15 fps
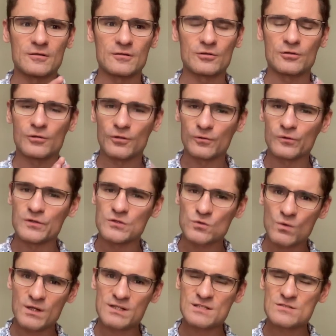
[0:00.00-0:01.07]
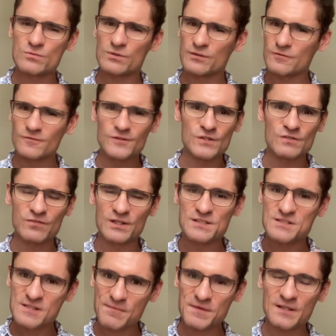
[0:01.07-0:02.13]
her early 20s where she felt
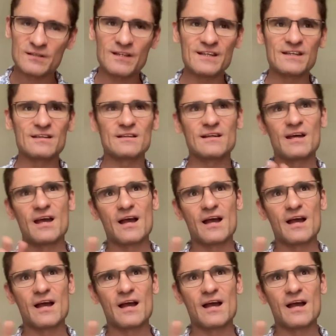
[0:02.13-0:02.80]
something like it.